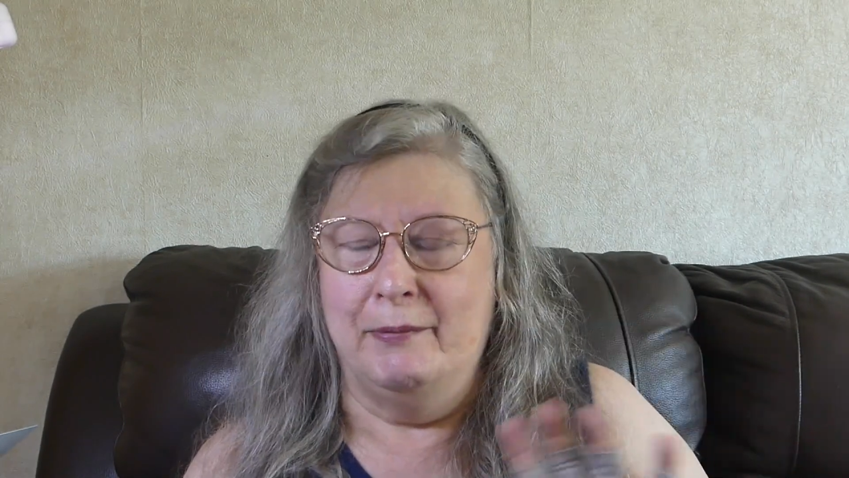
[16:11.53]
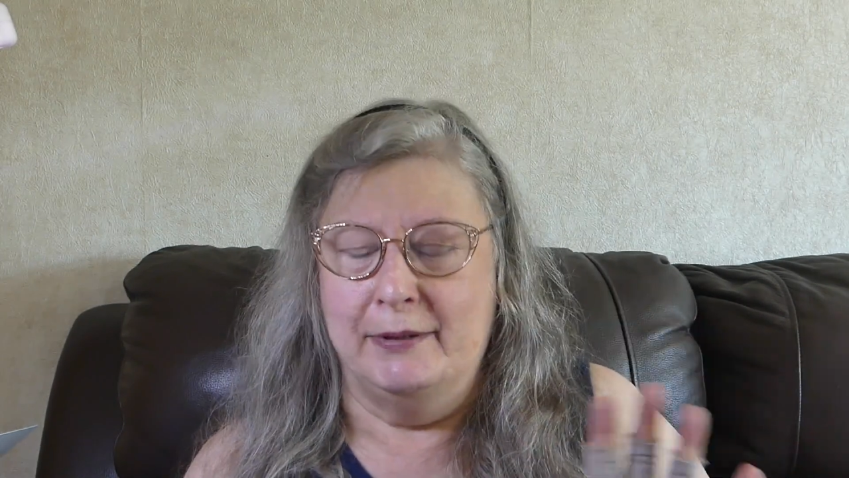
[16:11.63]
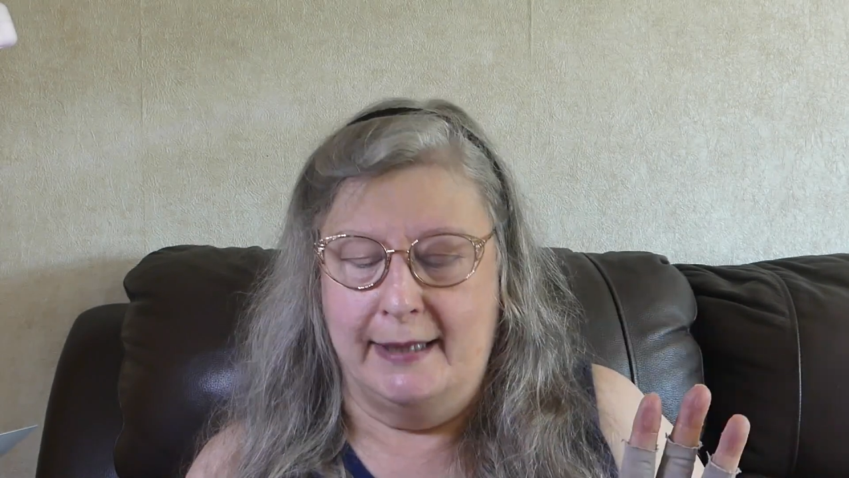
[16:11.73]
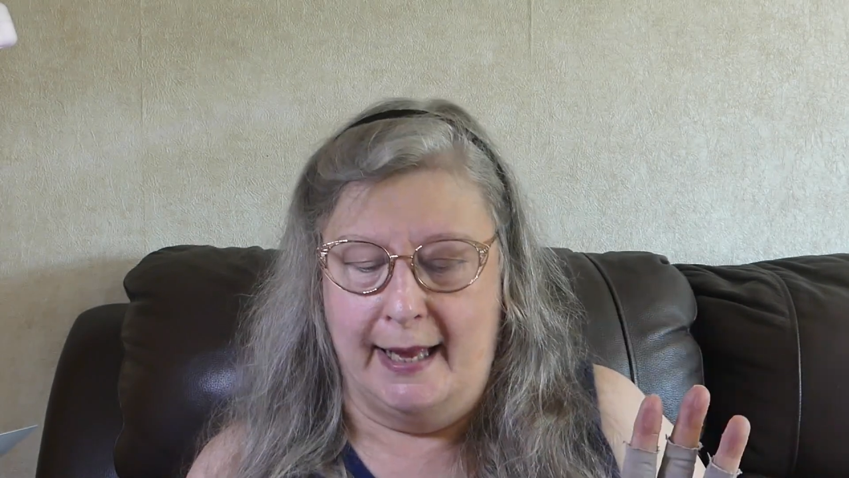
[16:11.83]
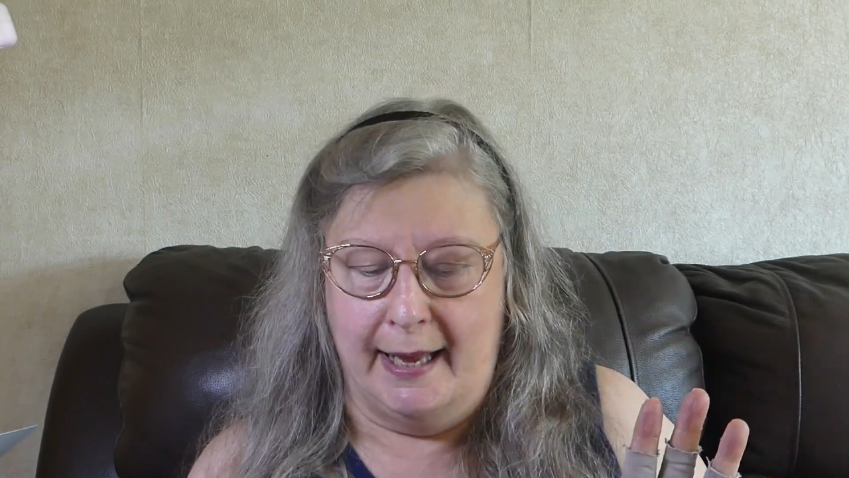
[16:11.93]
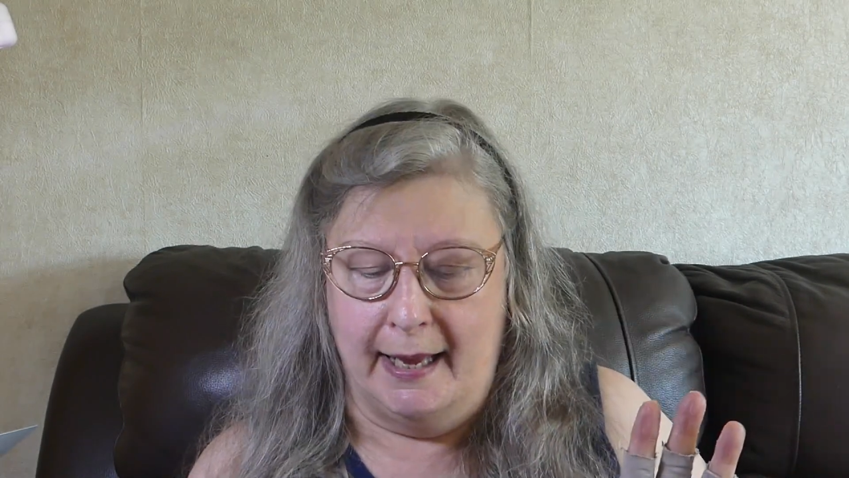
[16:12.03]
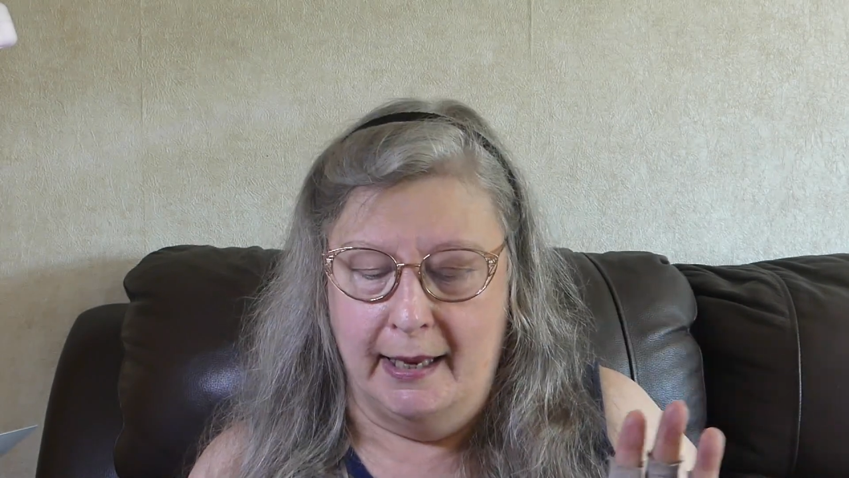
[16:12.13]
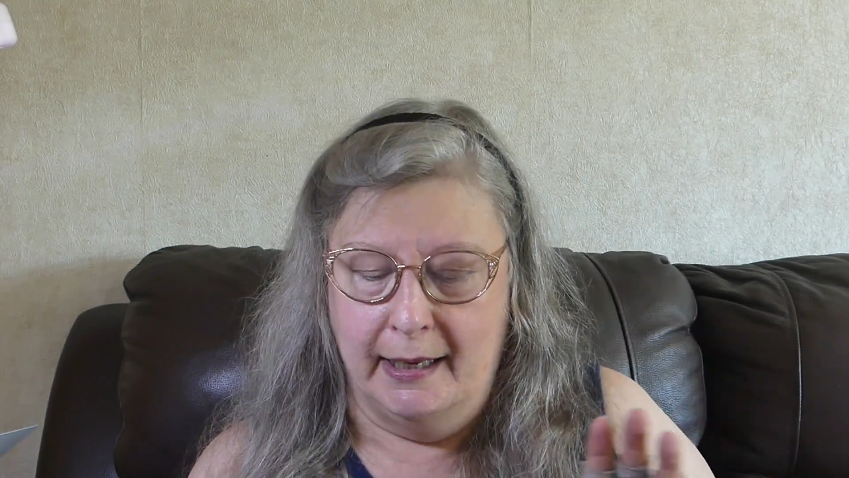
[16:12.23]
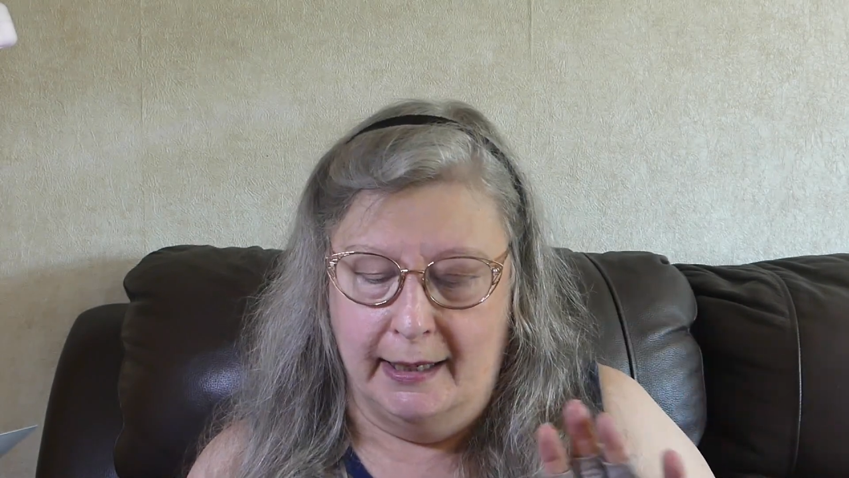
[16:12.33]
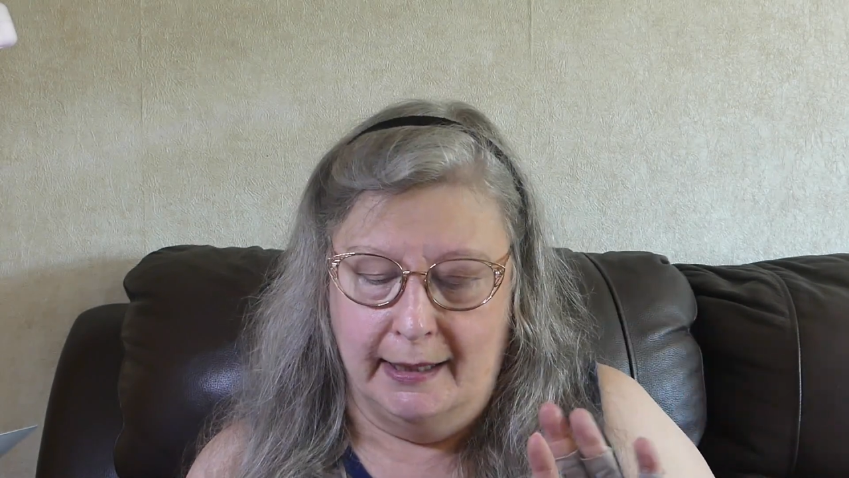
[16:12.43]
was there.
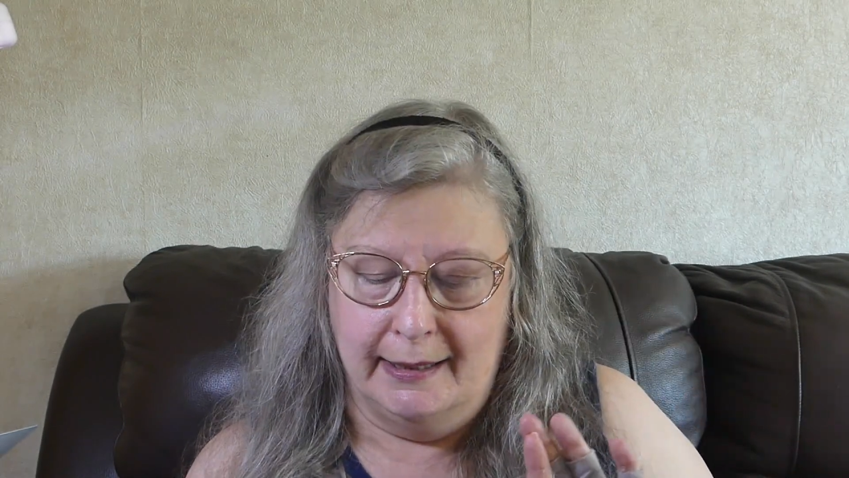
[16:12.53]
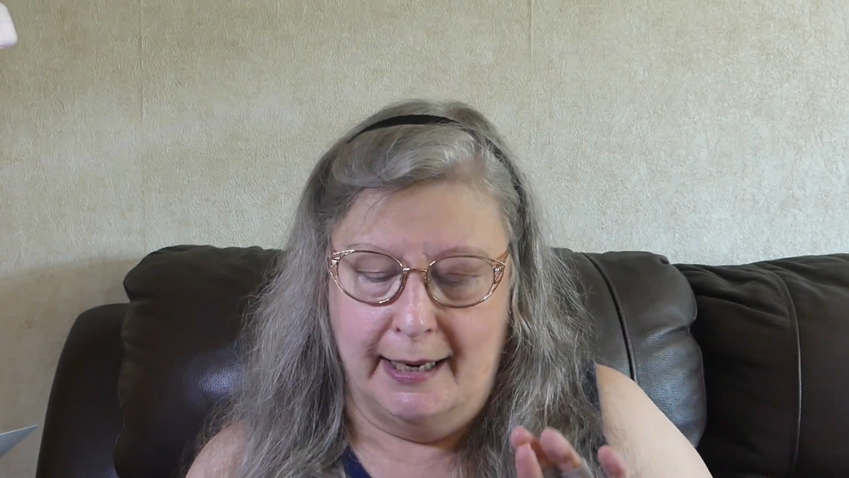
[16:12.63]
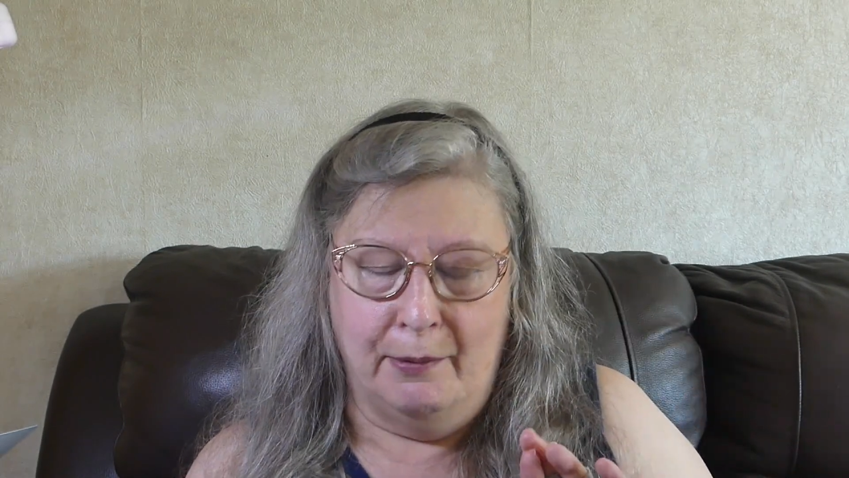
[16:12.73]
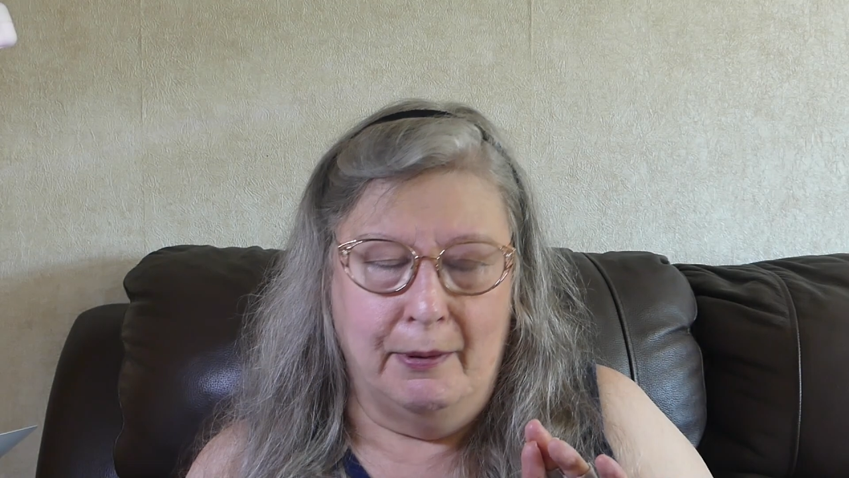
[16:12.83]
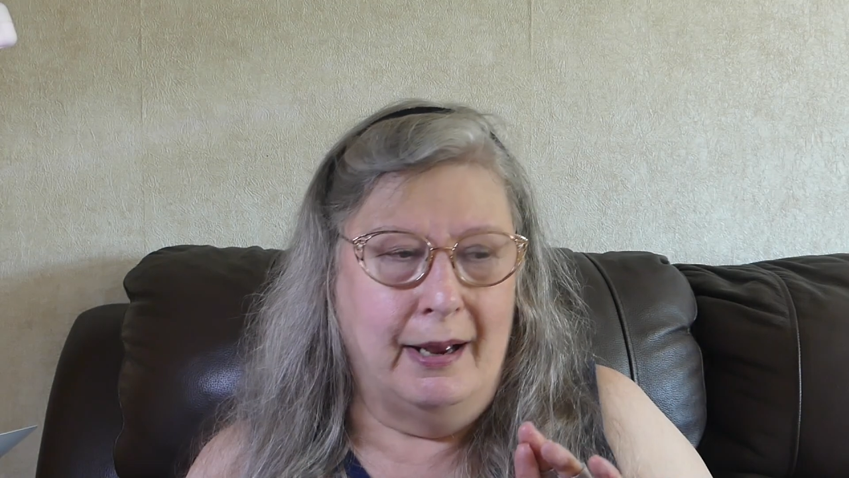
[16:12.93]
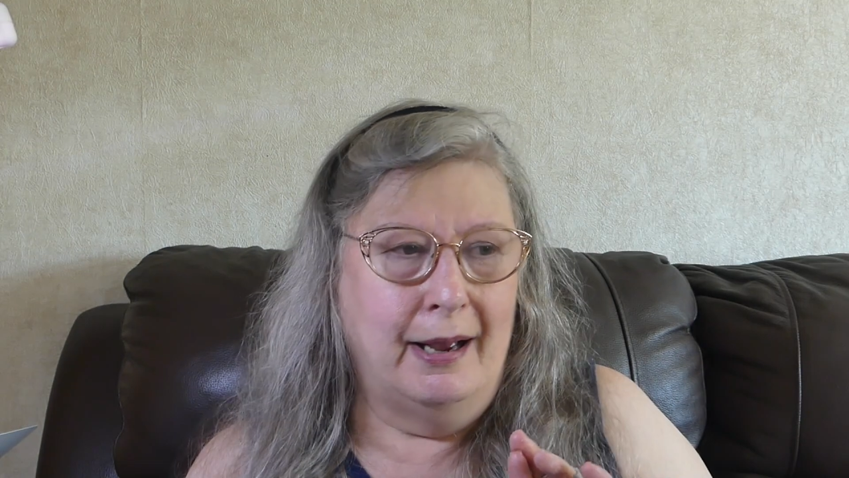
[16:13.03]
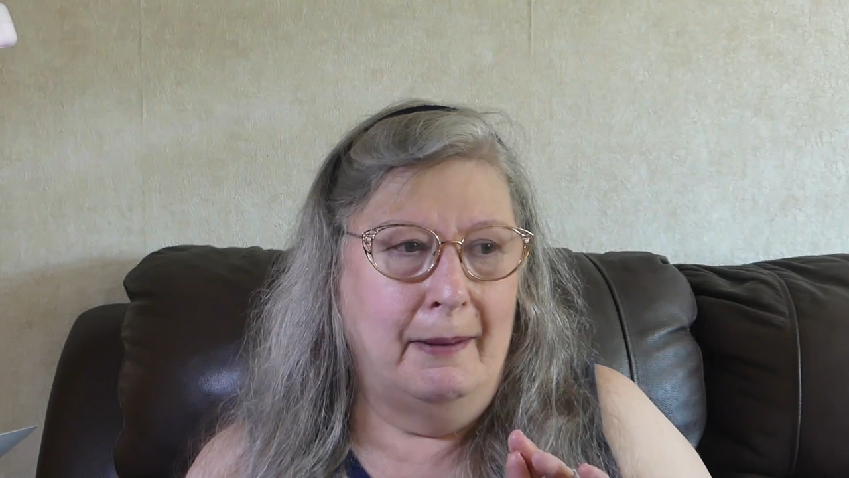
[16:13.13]
Now,